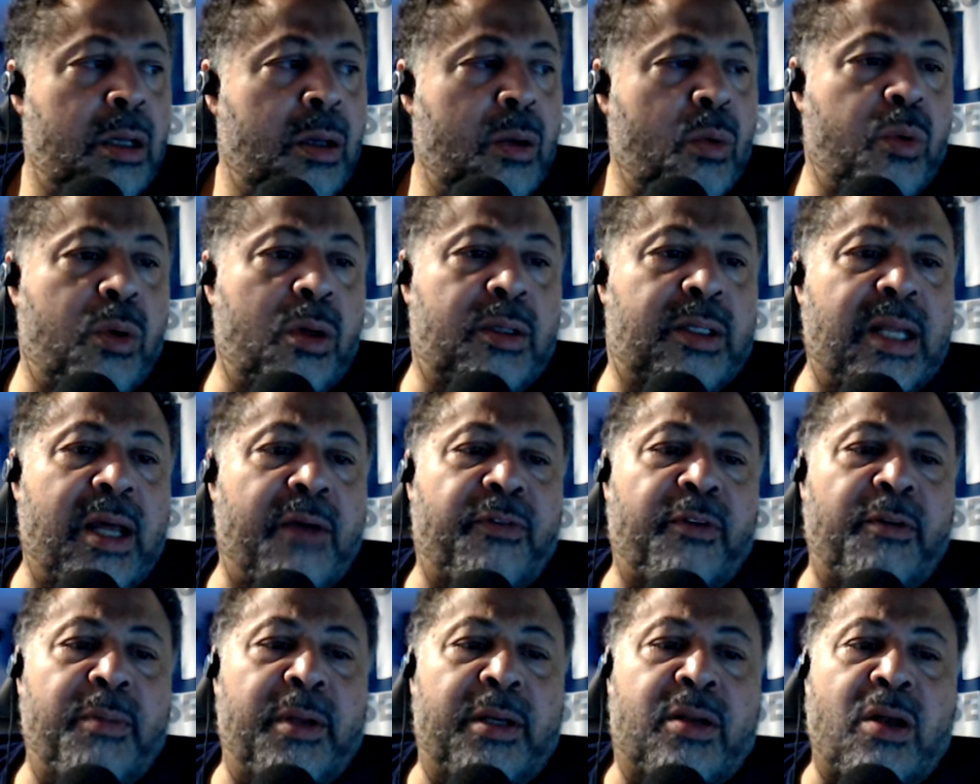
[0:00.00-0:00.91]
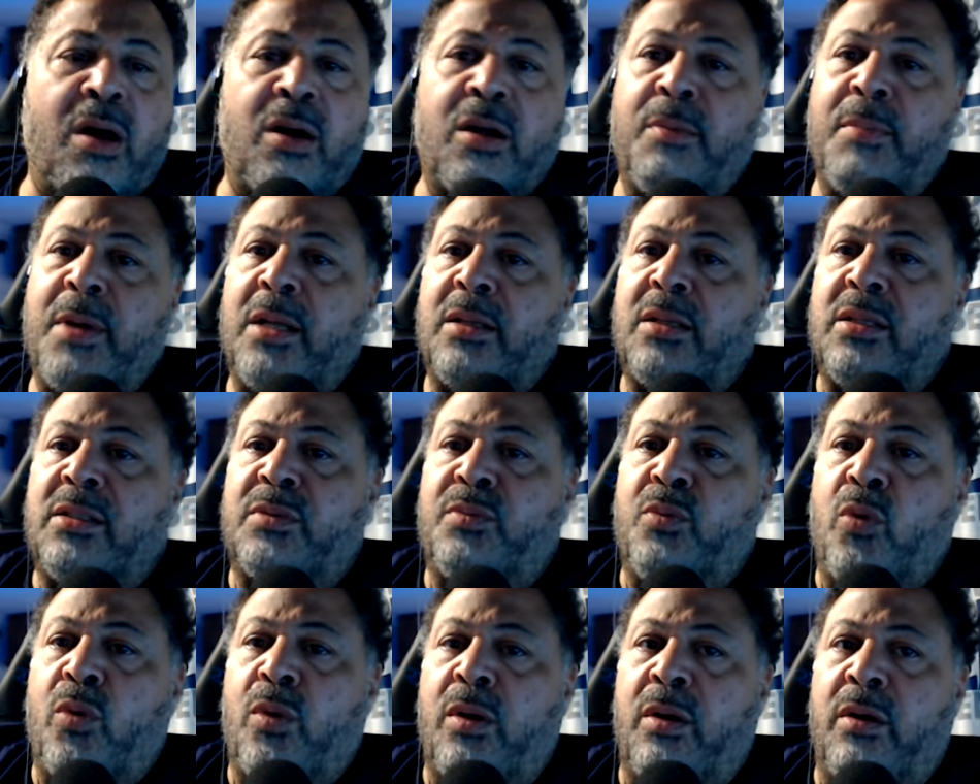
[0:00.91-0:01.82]
We'll definitely be talking about this
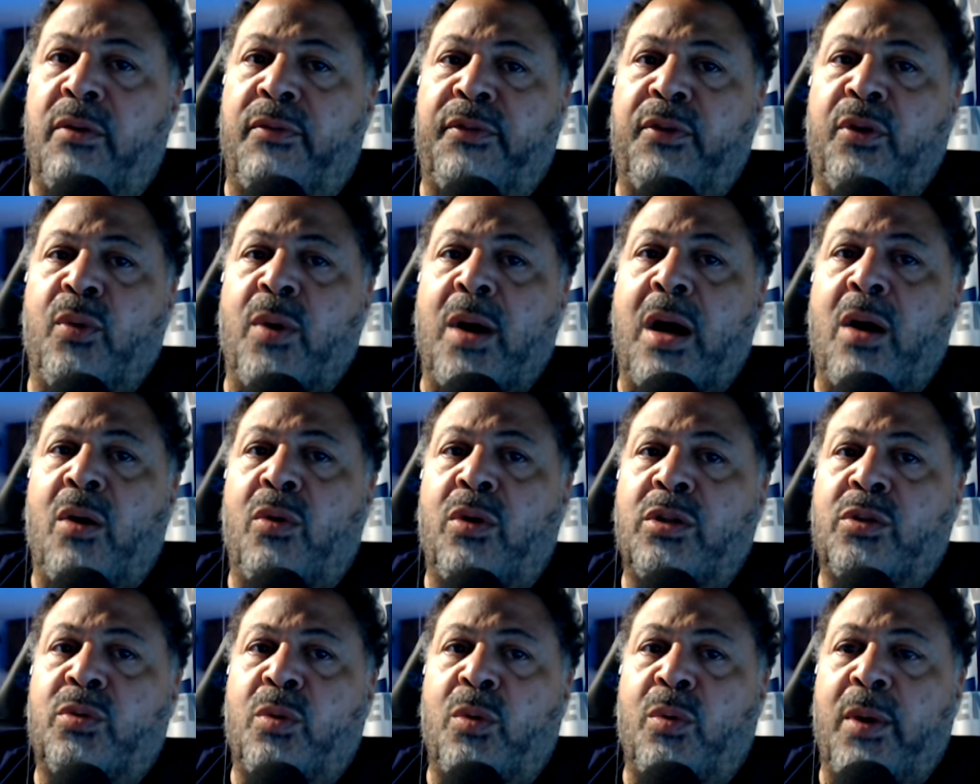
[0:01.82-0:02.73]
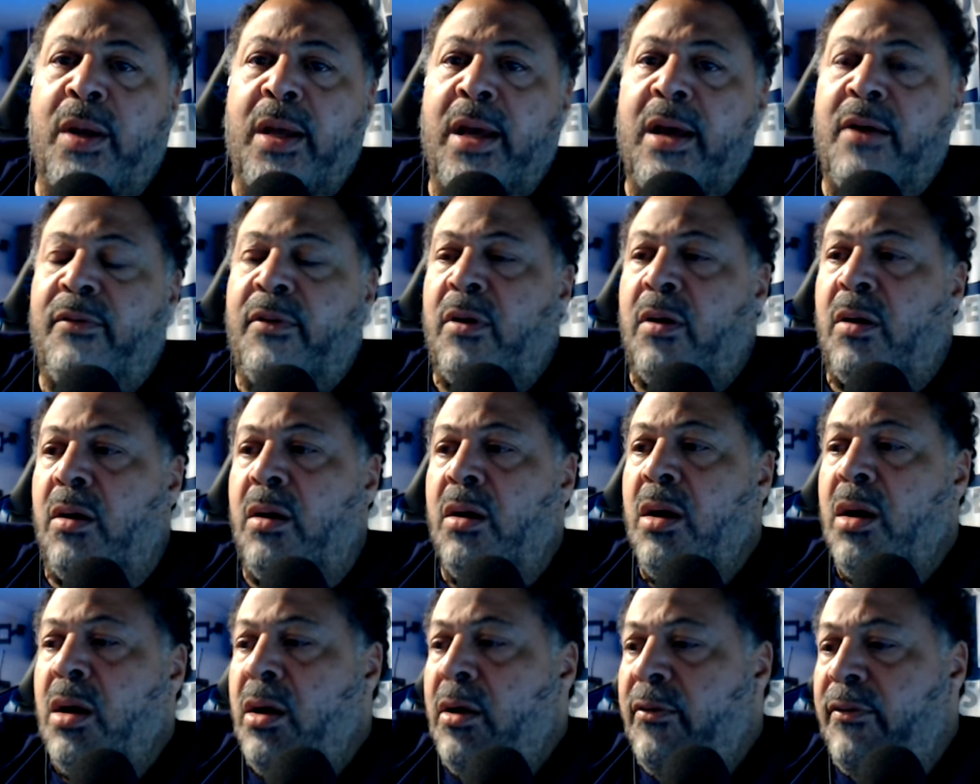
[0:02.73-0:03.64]
more in a few hours where we have our
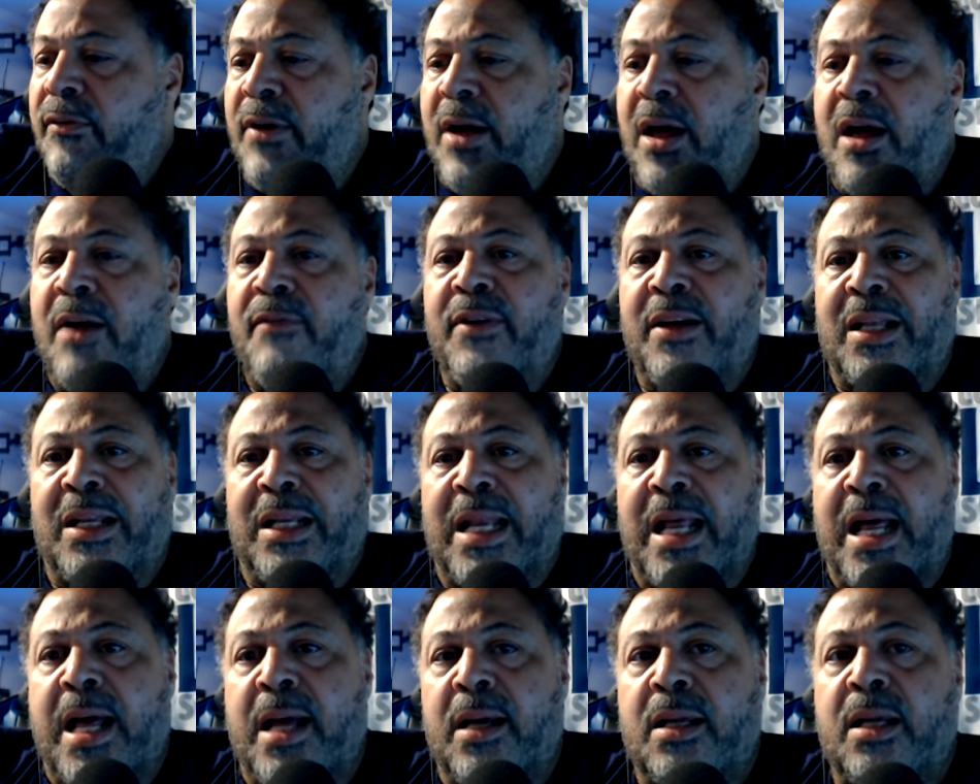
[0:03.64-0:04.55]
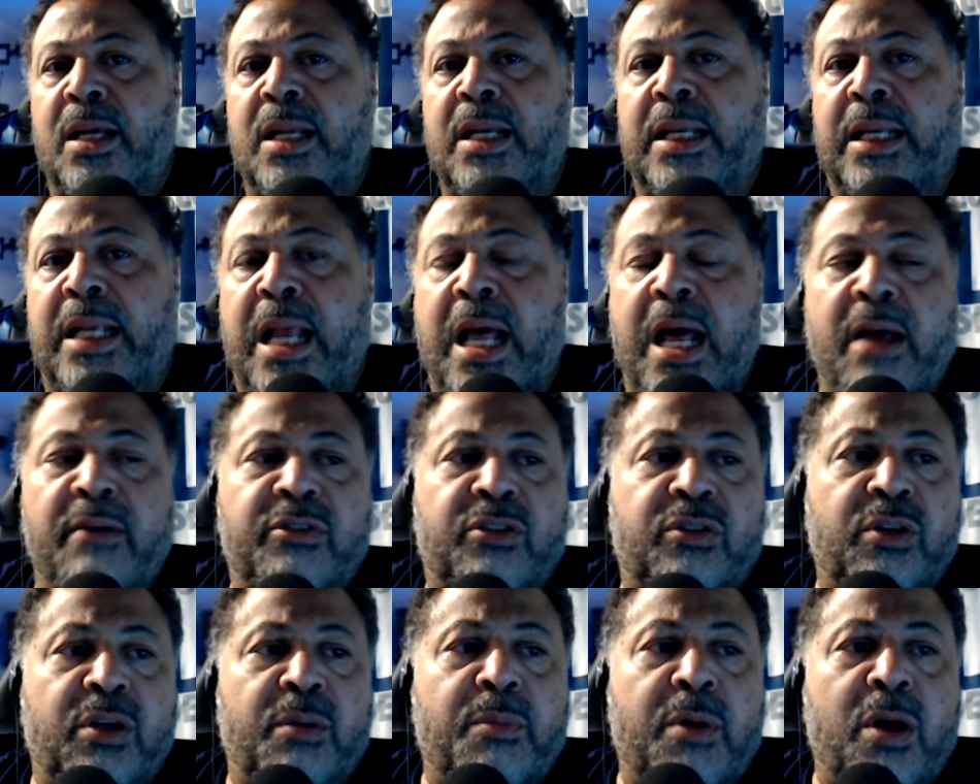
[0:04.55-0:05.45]
five o'clock live
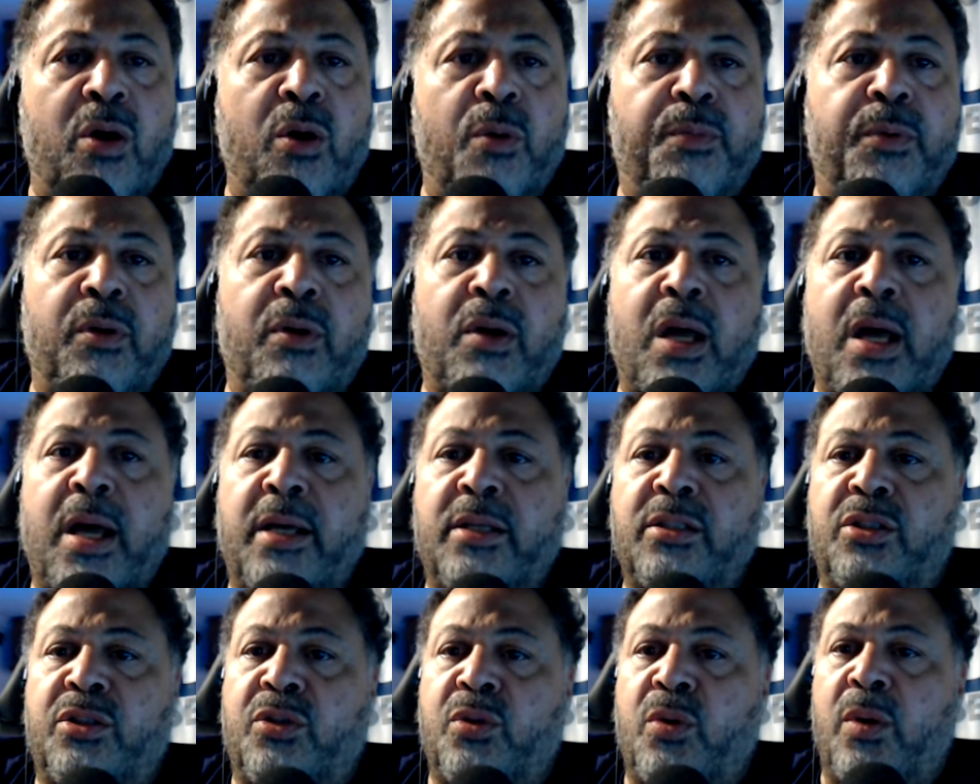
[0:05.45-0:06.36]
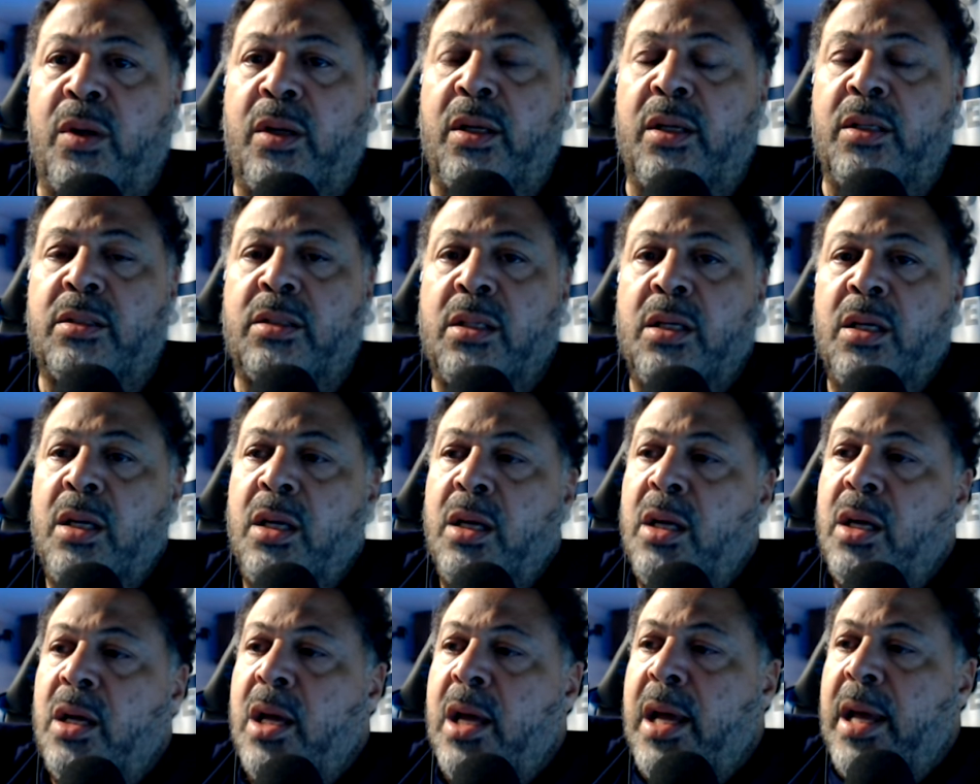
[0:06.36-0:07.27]
stream. I hope you guys join us
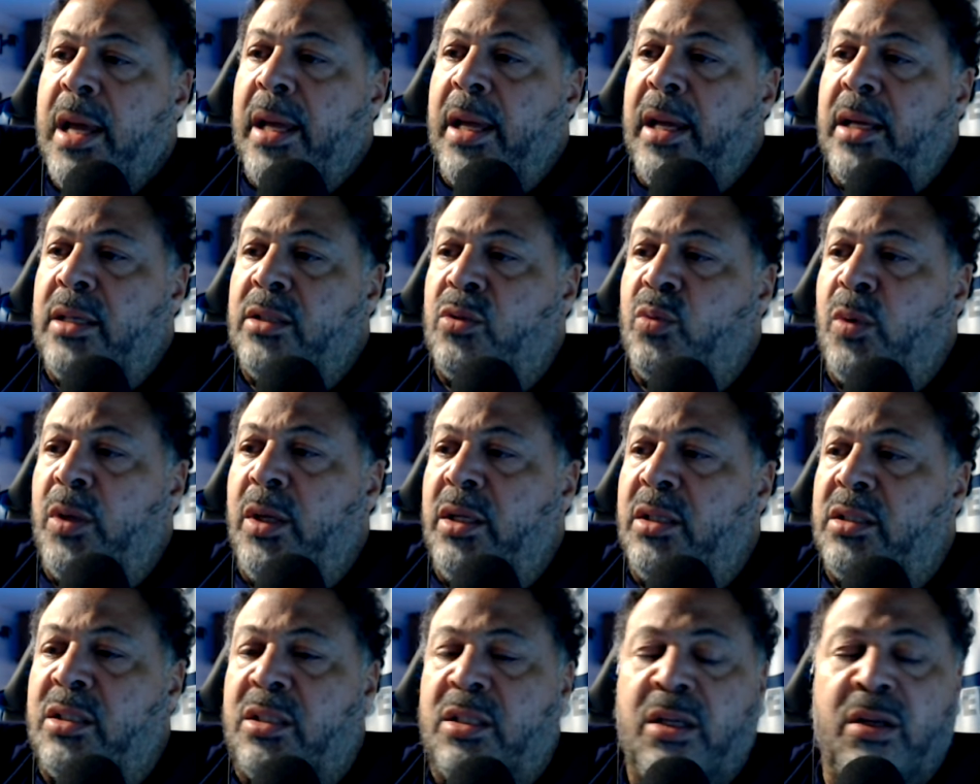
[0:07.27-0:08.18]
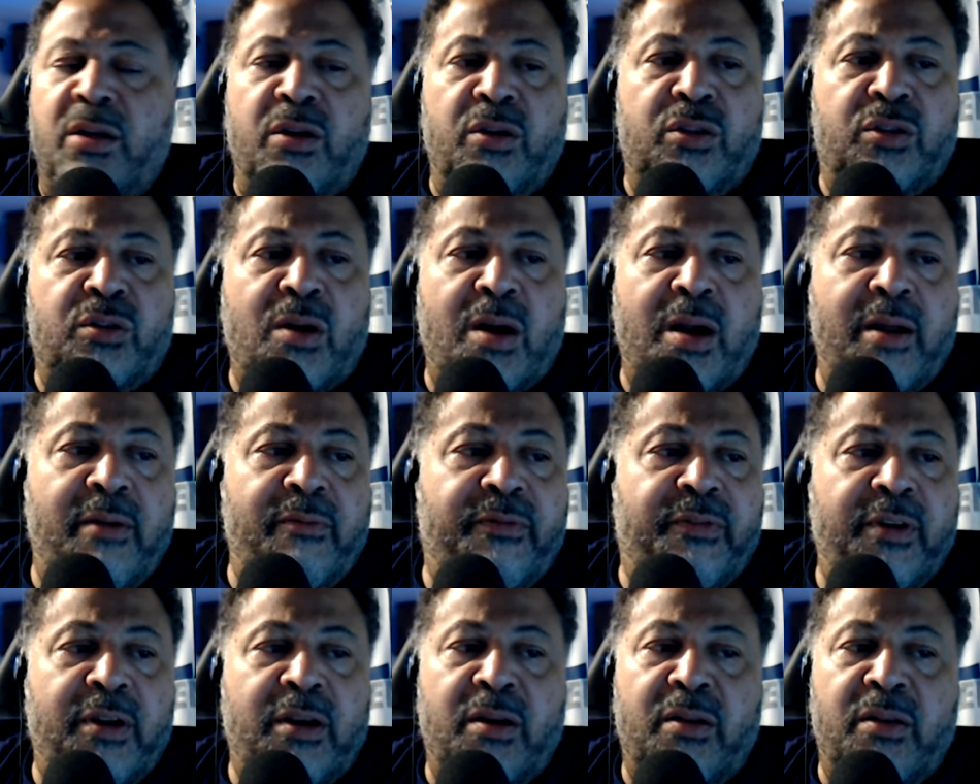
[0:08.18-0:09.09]
as we still try and
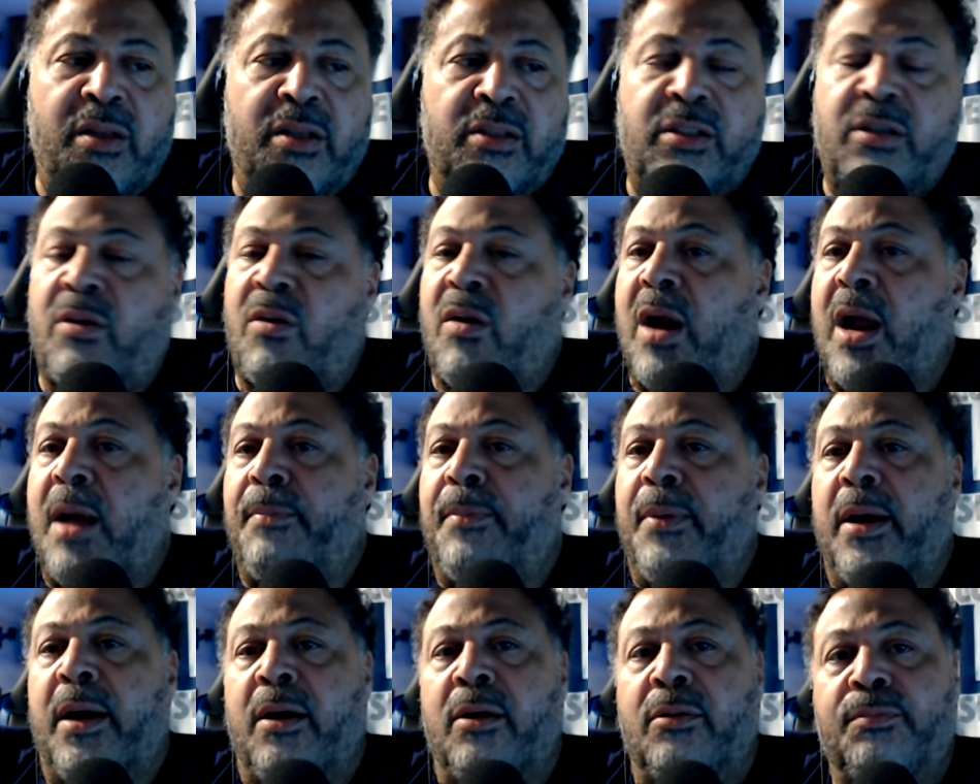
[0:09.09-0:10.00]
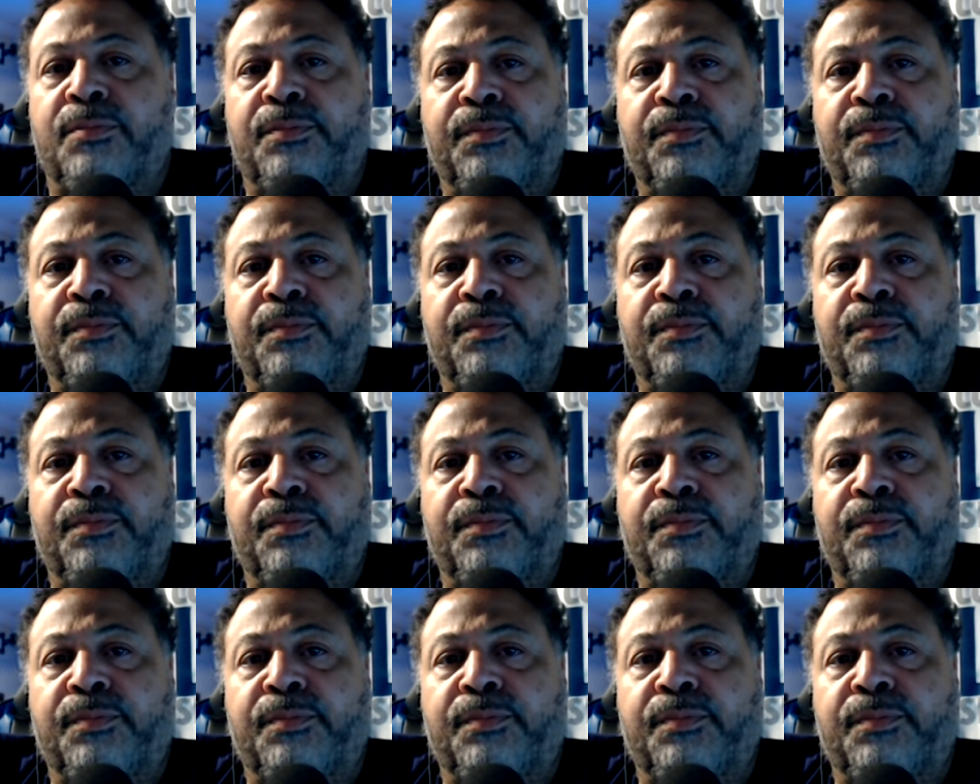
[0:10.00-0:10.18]
figure this crap out.